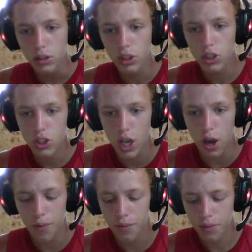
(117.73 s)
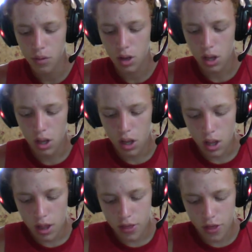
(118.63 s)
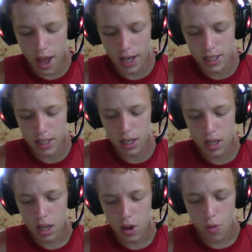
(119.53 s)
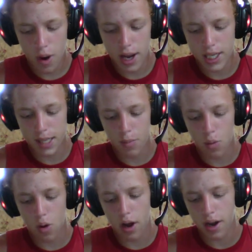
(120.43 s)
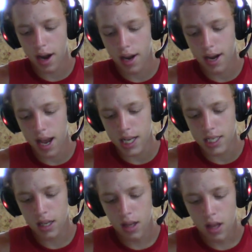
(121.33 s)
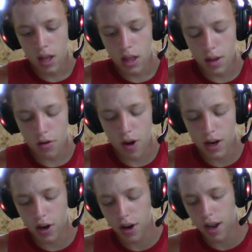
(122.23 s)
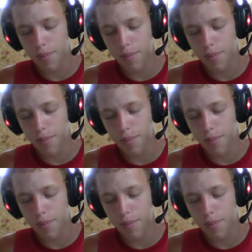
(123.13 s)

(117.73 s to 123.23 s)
So that's why he's number one, and he has the record in